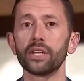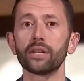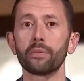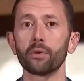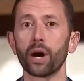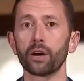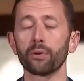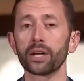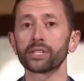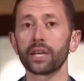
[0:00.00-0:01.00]
DWI
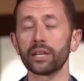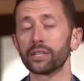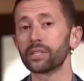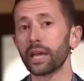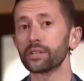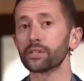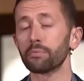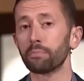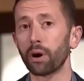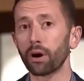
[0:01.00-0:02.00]
arrest in
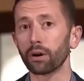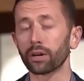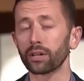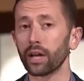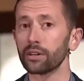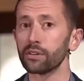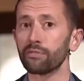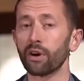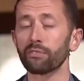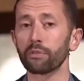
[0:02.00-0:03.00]
Sansom Park, not too
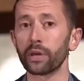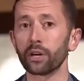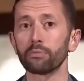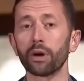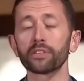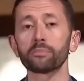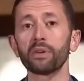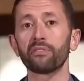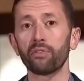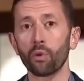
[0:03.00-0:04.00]
far from here, months
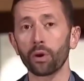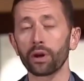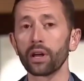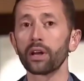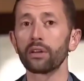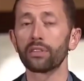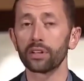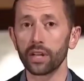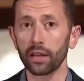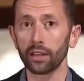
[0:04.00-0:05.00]
before the
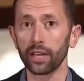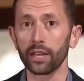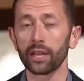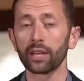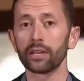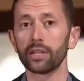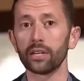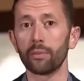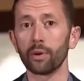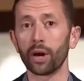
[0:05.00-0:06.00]
deadly
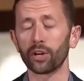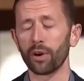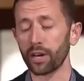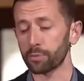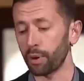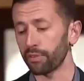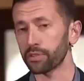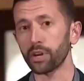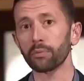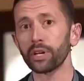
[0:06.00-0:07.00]
DWI crash. But for
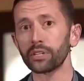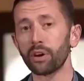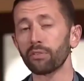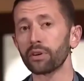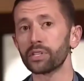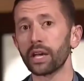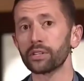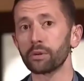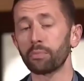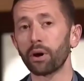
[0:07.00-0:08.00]
some reason over in
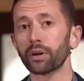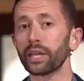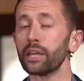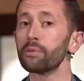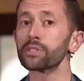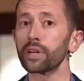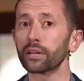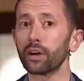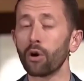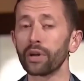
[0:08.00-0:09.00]
Sansom Park, he was
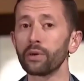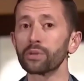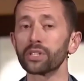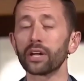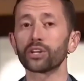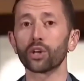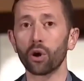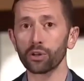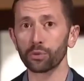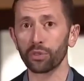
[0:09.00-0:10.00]
let go and he was not
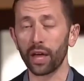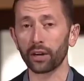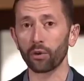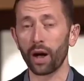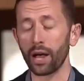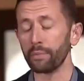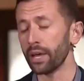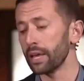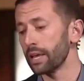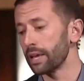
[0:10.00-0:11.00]
charged with that crime
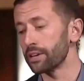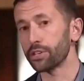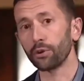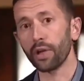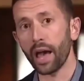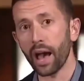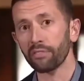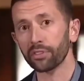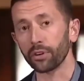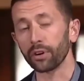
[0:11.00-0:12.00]
until
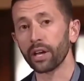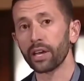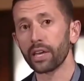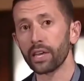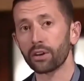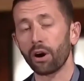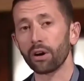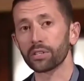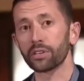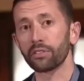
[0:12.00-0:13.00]
after he
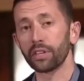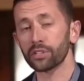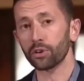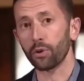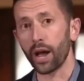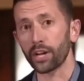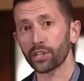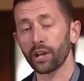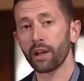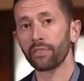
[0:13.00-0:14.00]
caused this
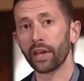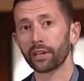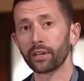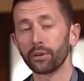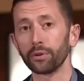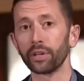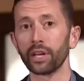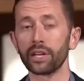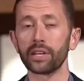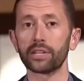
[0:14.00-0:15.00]
crash that killed
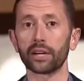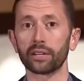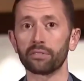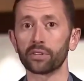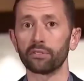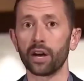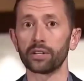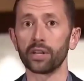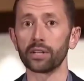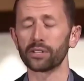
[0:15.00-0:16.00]
Detective
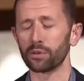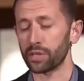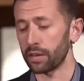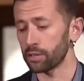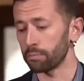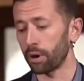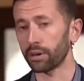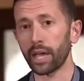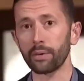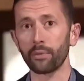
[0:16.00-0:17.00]
Cervantes. So Sansom
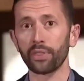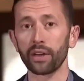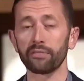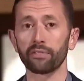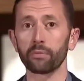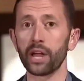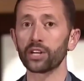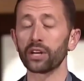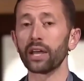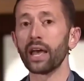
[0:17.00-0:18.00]
Park came out with that
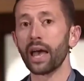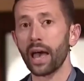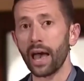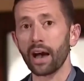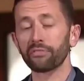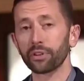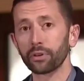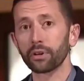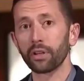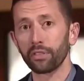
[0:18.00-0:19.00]
information
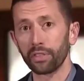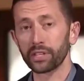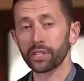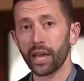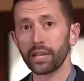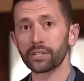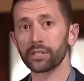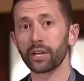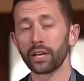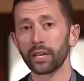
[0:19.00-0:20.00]
after this
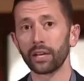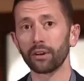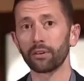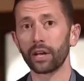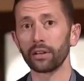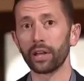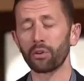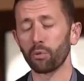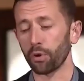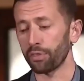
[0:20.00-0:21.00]
case here in
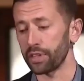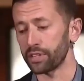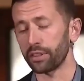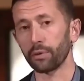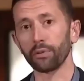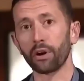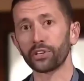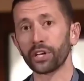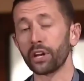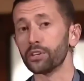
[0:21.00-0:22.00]
Lake Worth. They said they were
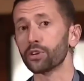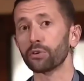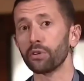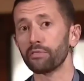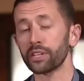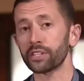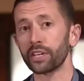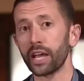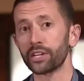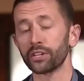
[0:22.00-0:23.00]
launching an internal
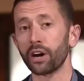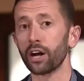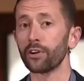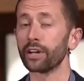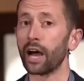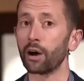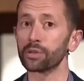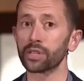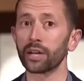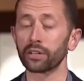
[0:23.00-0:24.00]
investigation, hiring an
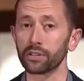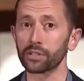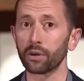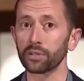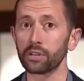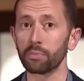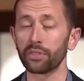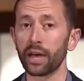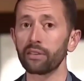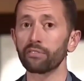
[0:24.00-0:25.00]
outside consultant,
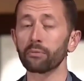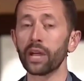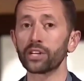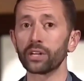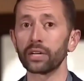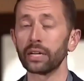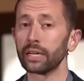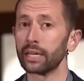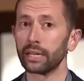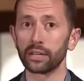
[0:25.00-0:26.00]
but that information,
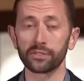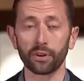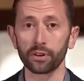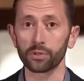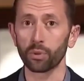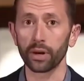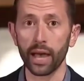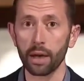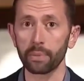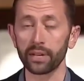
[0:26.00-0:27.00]
as far as what
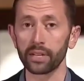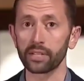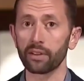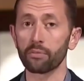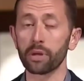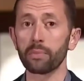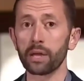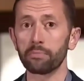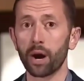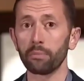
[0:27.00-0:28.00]
happened, has never been
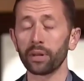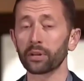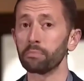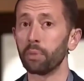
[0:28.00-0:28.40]
made public.